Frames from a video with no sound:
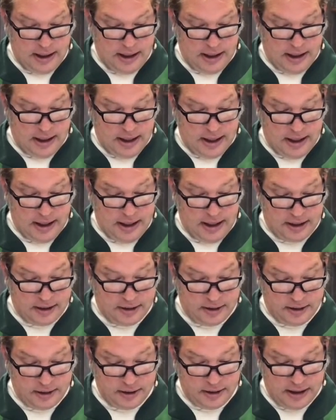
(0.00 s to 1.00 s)
And
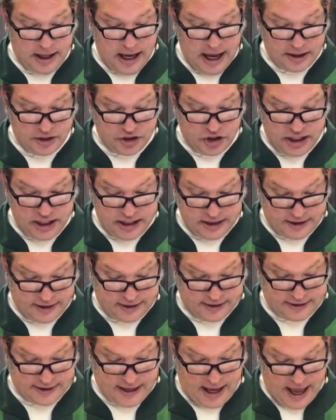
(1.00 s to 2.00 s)
yet Jesus
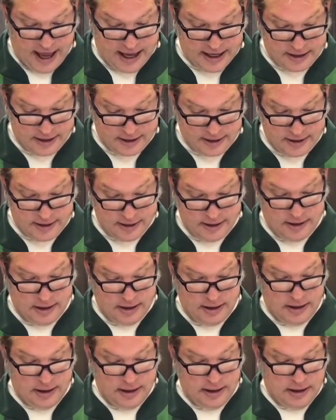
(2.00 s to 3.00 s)
said
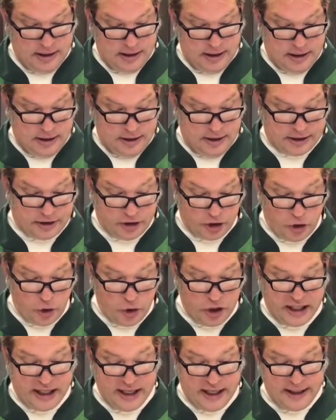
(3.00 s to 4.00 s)
that they're going to
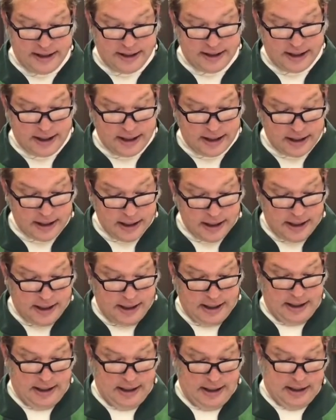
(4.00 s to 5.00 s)
get into the
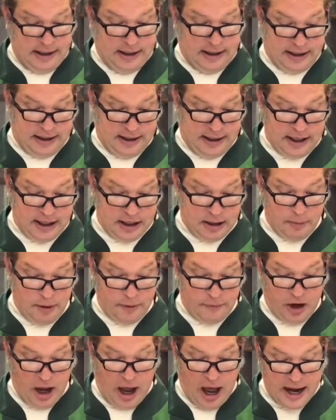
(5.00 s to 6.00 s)
kingdom of
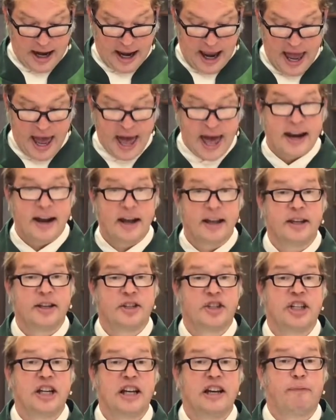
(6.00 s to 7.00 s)
God ahead of the
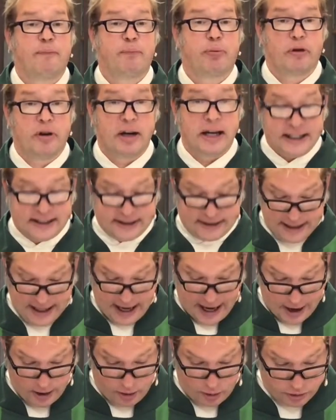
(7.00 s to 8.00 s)
chief priests and
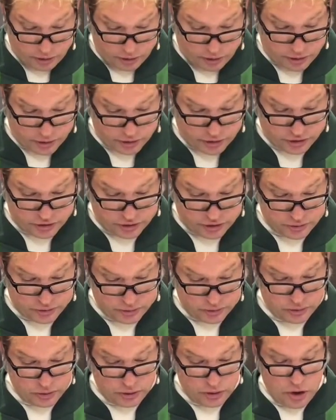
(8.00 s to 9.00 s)
elders
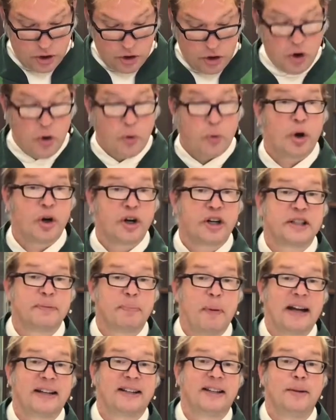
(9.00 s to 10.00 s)
who were
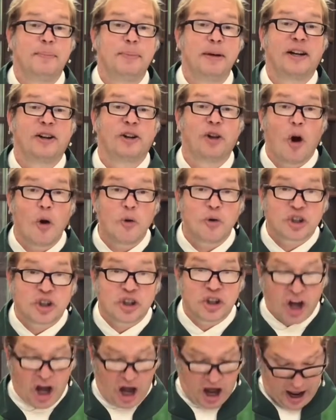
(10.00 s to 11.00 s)
expected to be close to
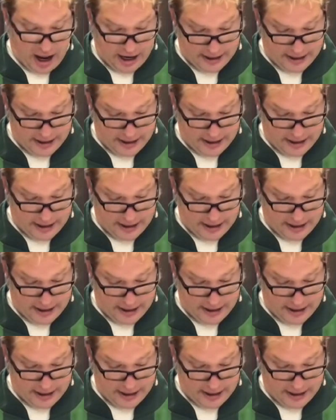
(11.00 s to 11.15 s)
God.